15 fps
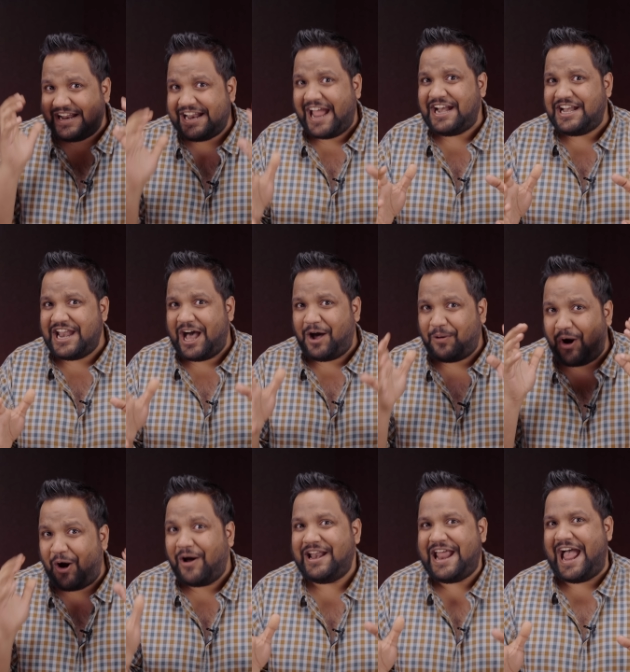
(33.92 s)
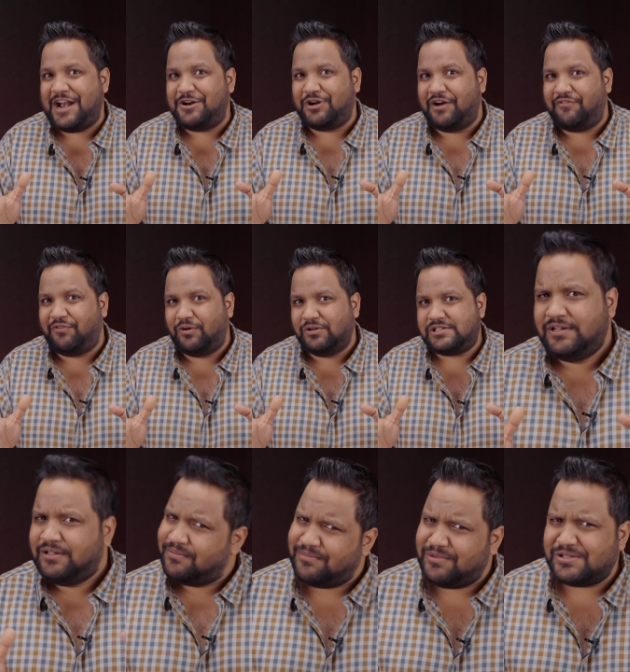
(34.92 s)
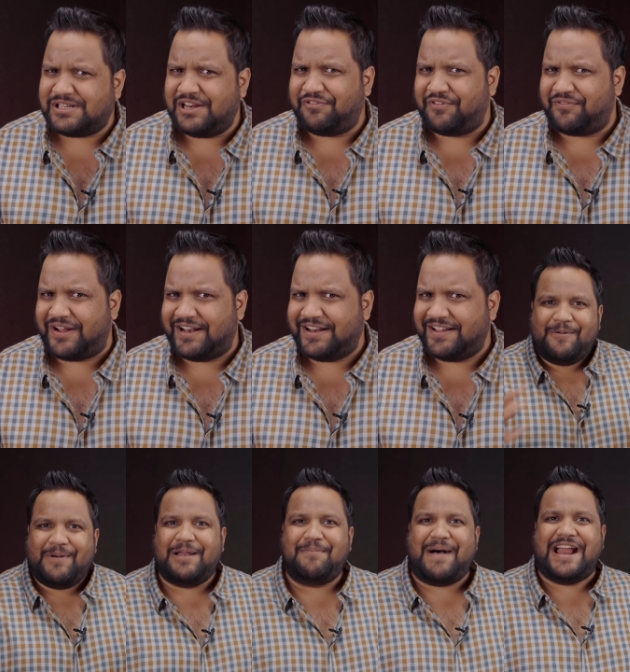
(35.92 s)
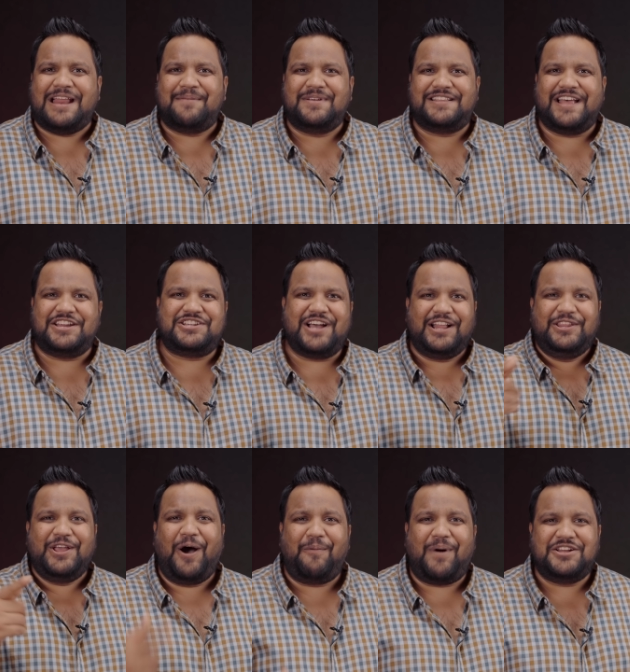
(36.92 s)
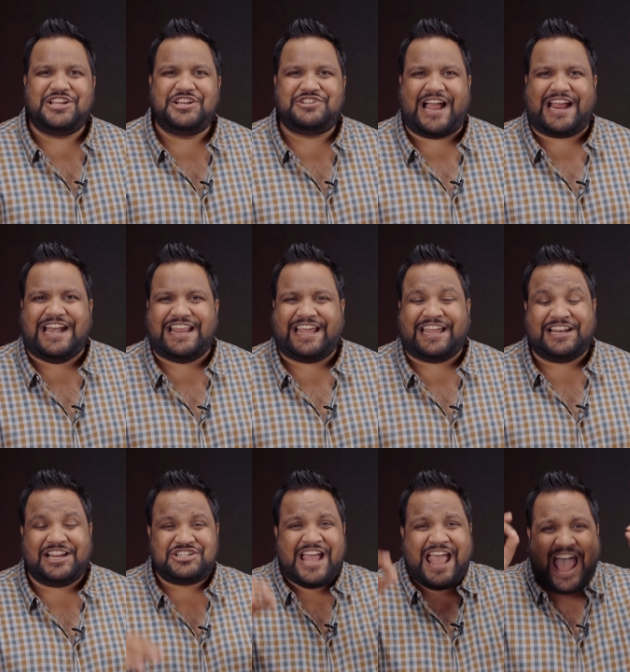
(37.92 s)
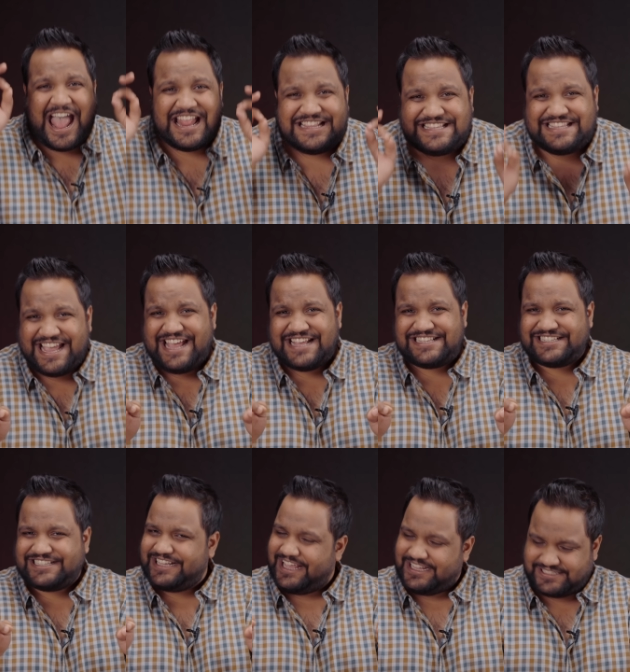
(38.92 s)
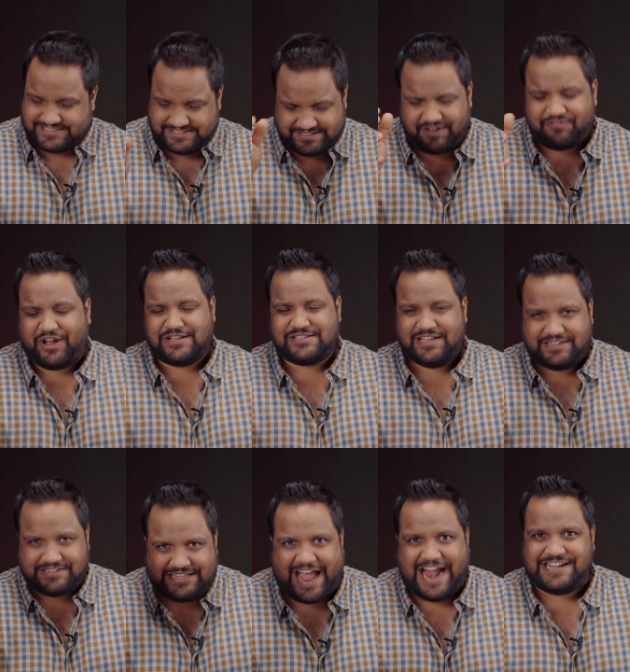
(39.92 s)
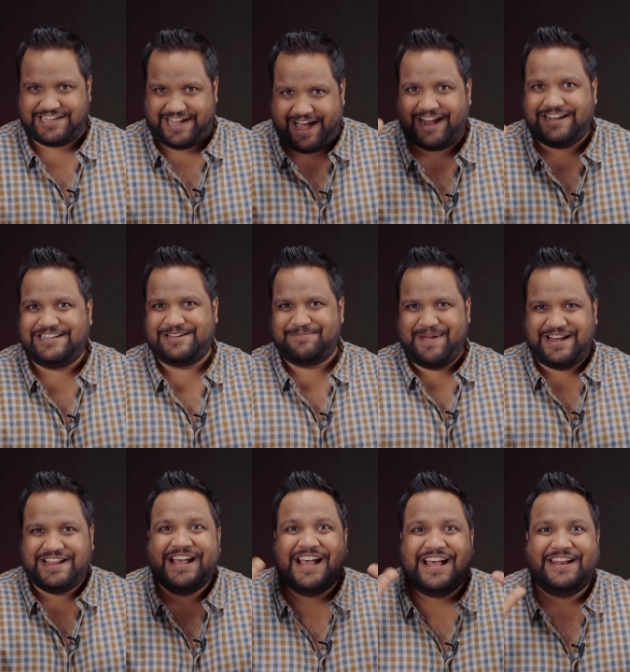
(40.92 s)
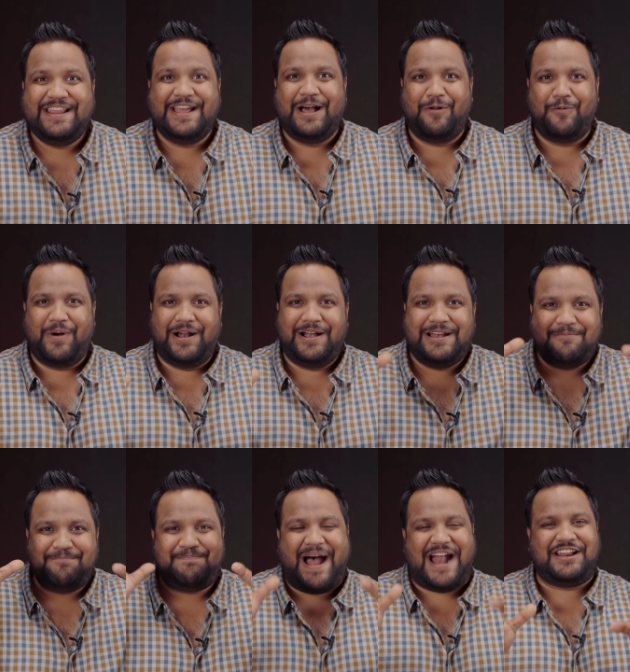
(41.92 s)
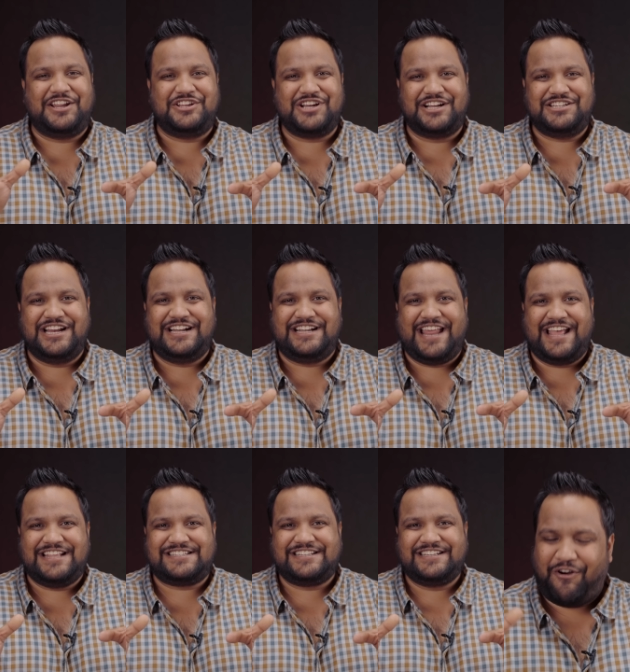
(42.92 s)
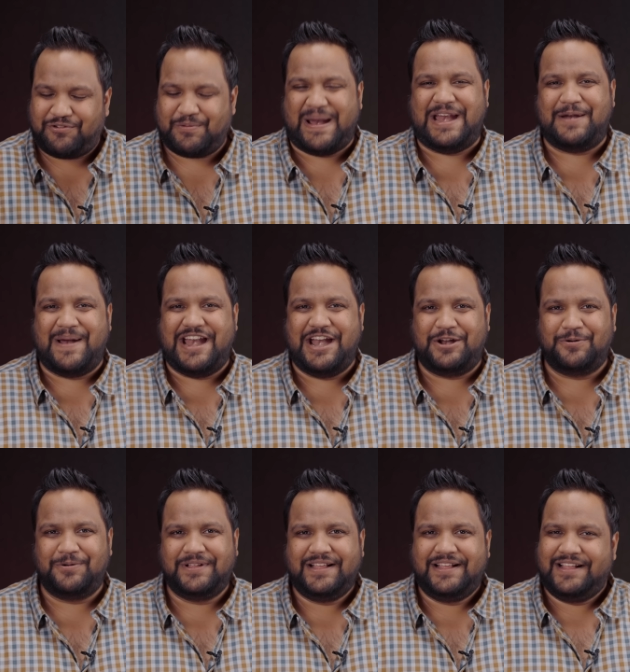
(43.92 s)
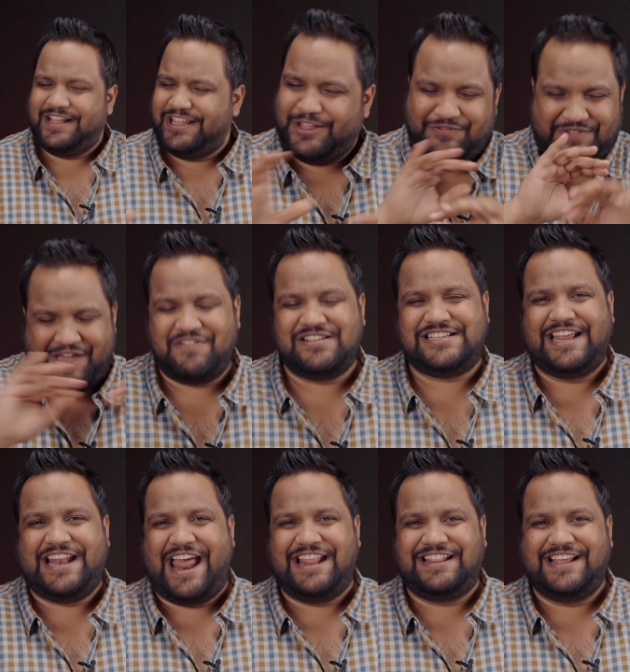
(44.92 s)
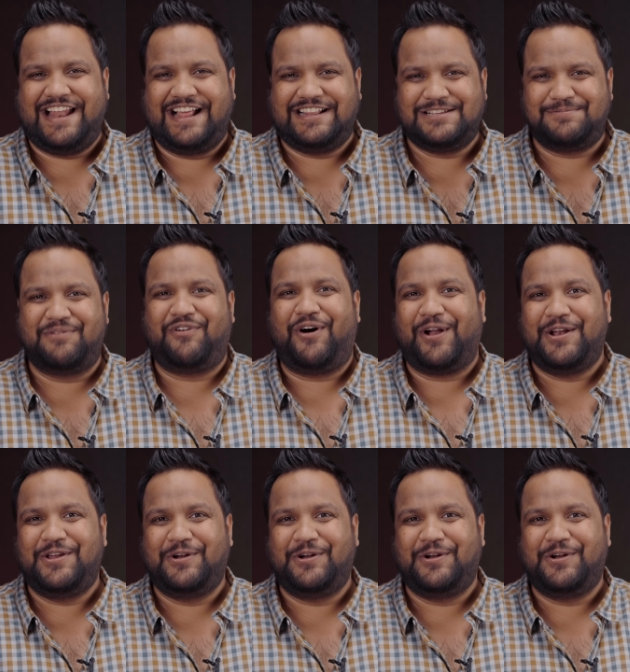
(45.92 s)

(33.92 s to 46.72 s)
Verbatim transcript: right now on Android phones, mostly for fun. Well, my name is Aishad, you're watching Trakin Tech English, and this is, of course, that ultimate real world battery charging test of 2022. You've never seen anything like this before on